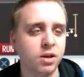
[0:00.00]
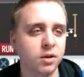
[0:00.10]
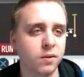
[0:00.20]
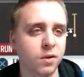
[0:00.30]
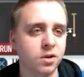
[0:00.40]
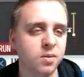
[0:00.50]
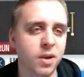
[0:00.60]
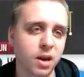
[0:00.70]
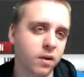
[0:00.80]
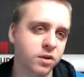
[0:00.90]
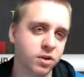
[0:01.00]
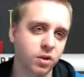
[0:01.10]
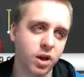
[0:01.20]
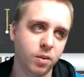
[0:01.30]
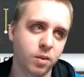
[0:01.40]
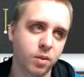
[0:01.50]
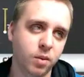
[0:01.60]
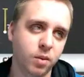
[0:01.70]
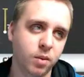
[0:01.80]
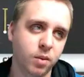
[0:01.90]
it all to the first minute of the stream,
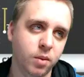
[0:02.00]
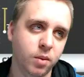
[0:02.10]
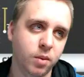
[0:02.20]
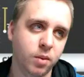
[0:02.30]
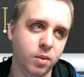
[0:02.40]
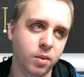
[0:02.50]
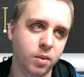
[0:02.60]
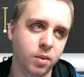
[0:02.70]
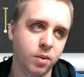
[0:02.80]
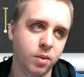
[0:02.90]
they're